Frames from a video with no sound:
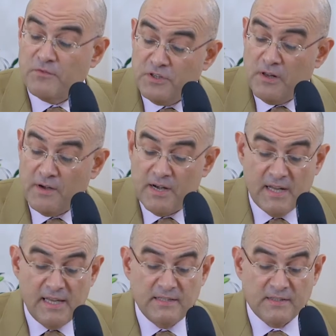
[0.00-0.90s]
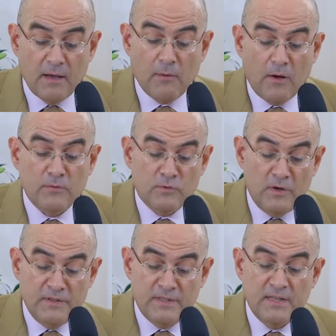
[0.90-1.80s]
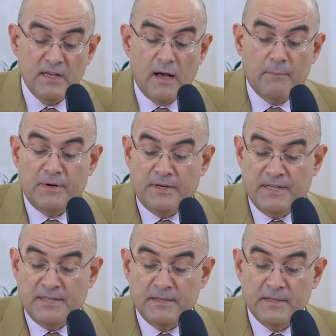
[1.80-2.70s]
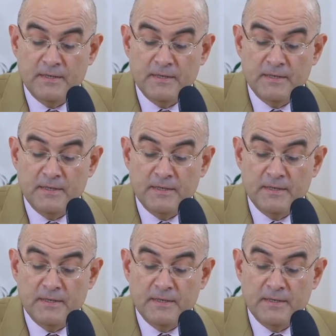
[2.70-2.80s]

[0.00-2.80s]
of children in some households a burden.